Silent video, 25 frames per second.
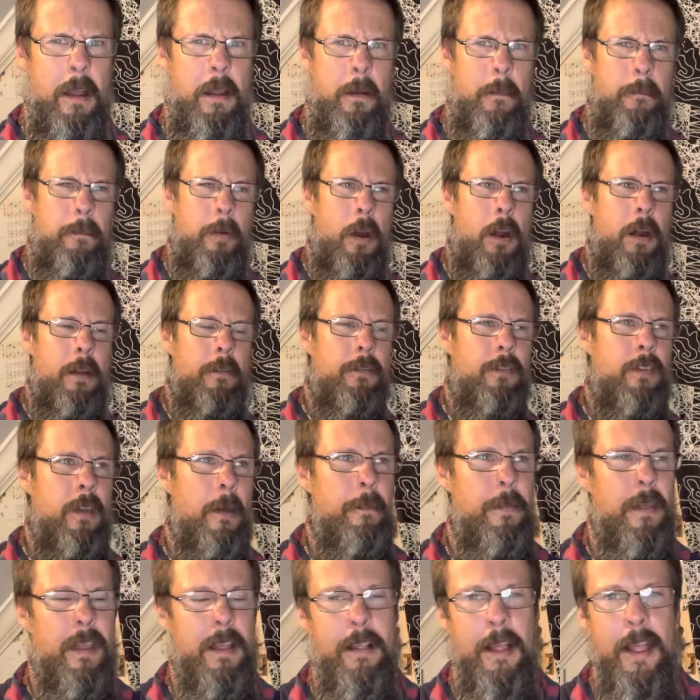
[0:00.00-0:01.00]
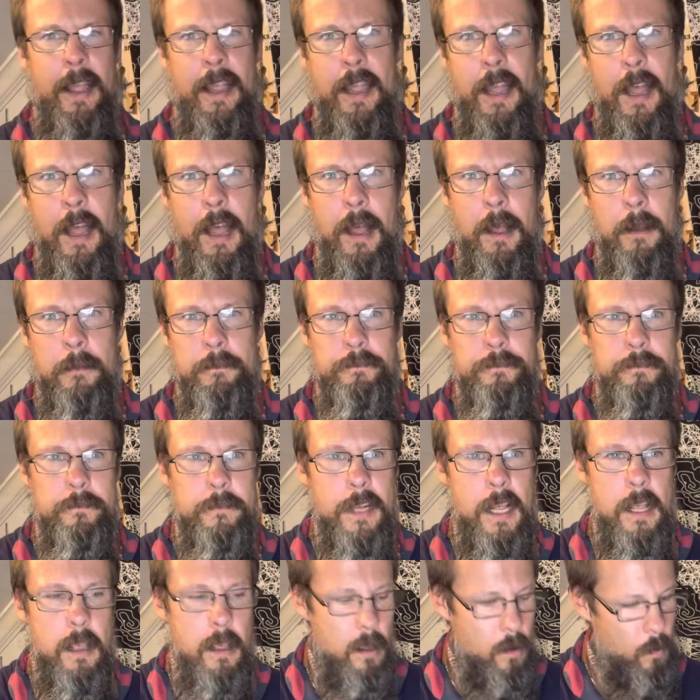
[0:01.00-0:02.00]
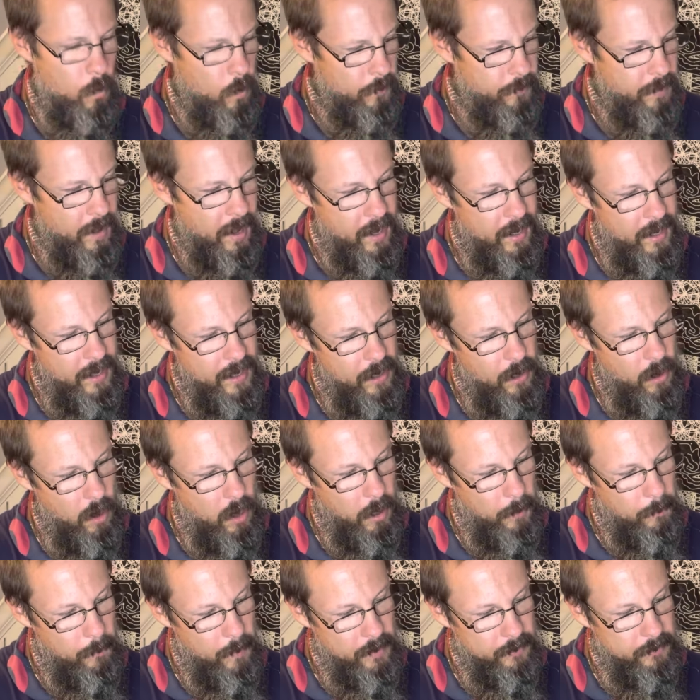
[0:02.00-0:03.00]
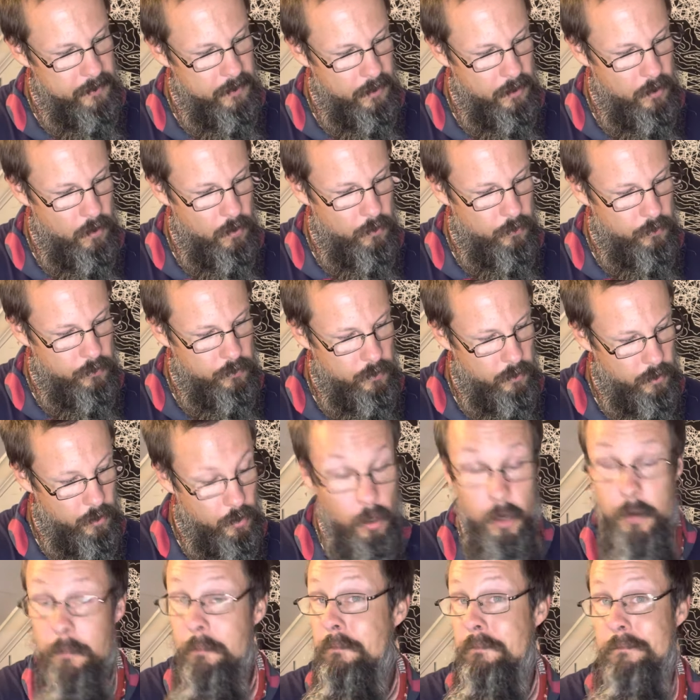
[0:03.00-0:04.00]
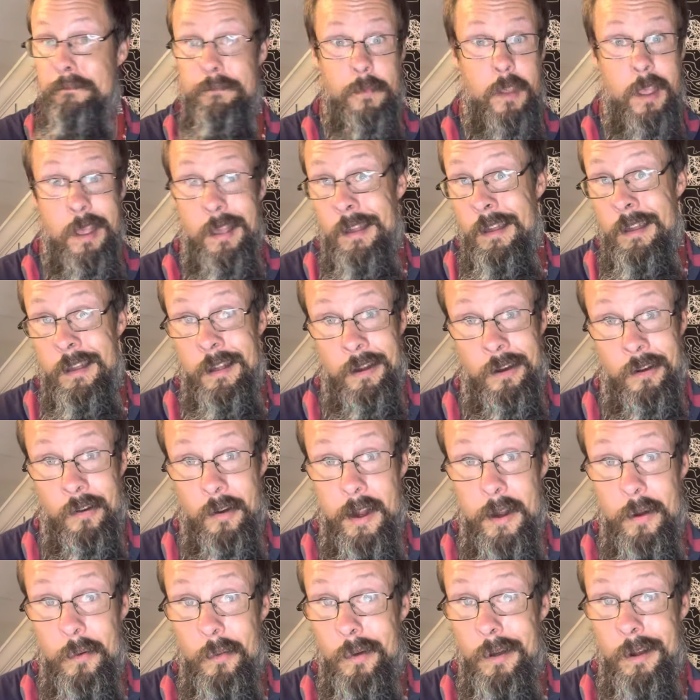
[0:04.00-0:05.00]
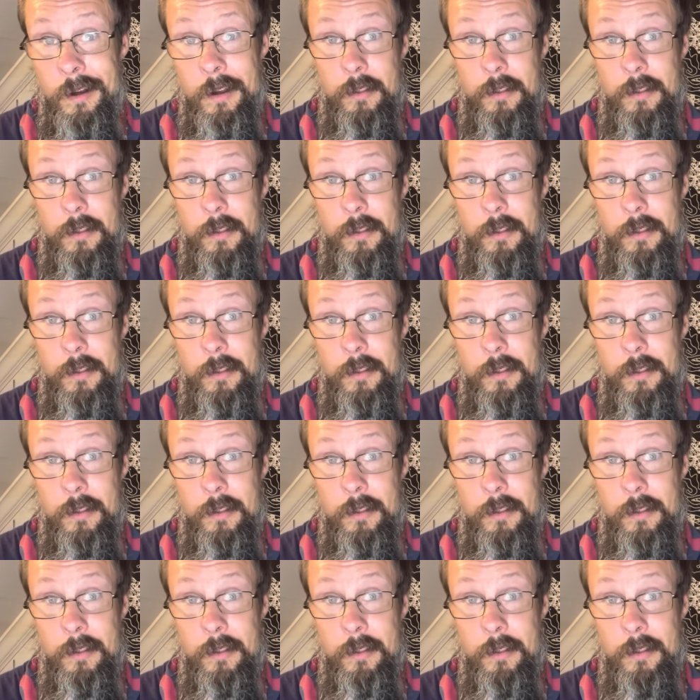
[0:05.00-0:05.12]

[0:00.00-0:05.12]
part of something like what that E augmented goes a great one.